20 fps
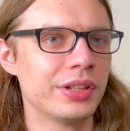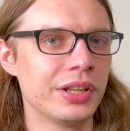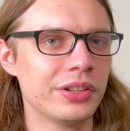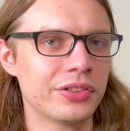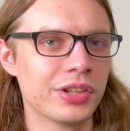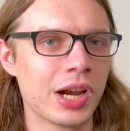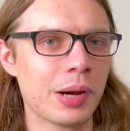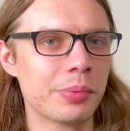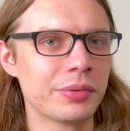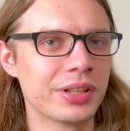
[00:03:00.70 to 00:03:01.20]

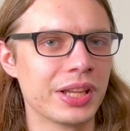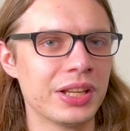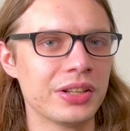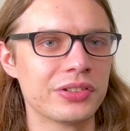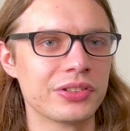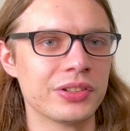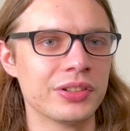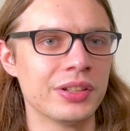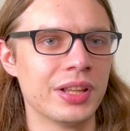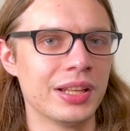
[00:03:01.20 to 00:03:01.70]

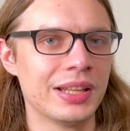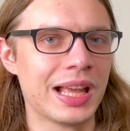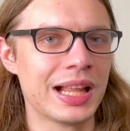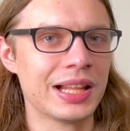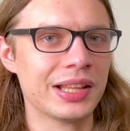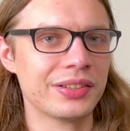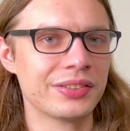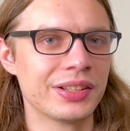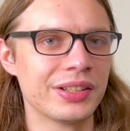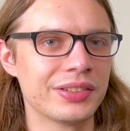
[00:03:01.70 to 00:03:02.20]
interpretation,
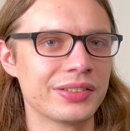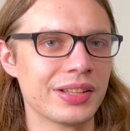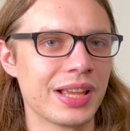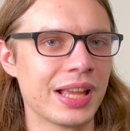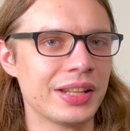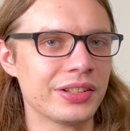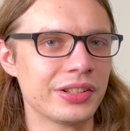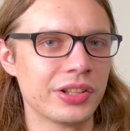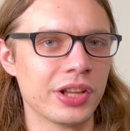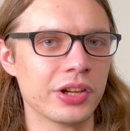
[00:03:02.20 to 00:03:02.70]
analysis,
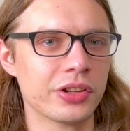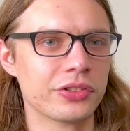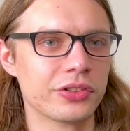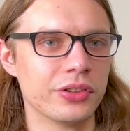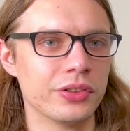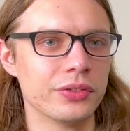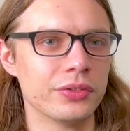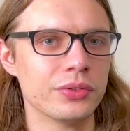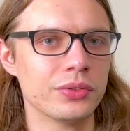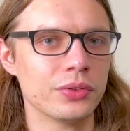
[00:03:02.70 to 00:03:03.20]
and
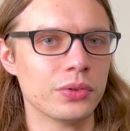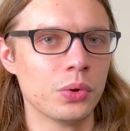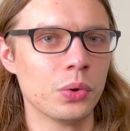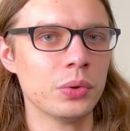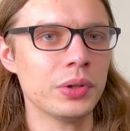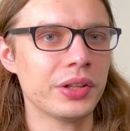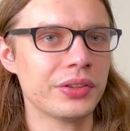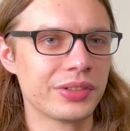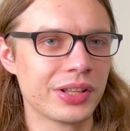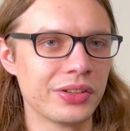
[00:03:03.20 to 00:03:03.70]
deduction,
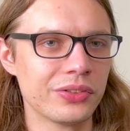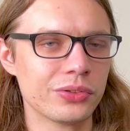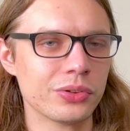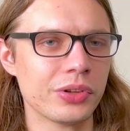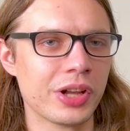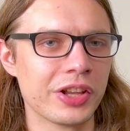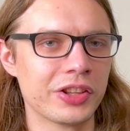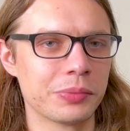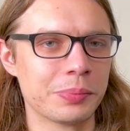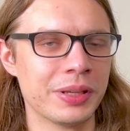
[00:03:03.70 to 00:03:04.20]
all
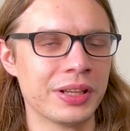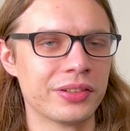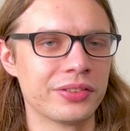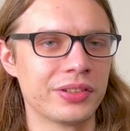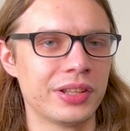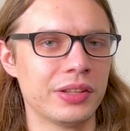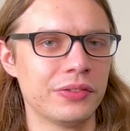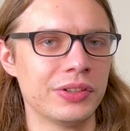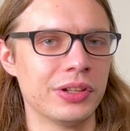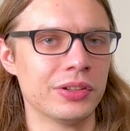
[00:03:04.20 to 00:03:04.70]
essential aspects
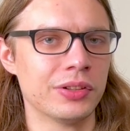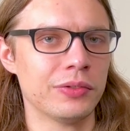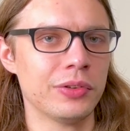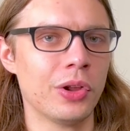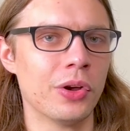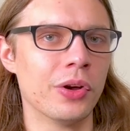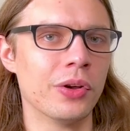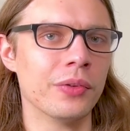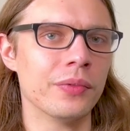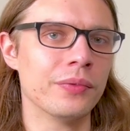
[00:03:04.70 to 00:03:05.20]
to the field of
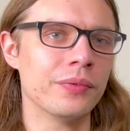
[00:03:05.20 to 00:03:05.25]
law.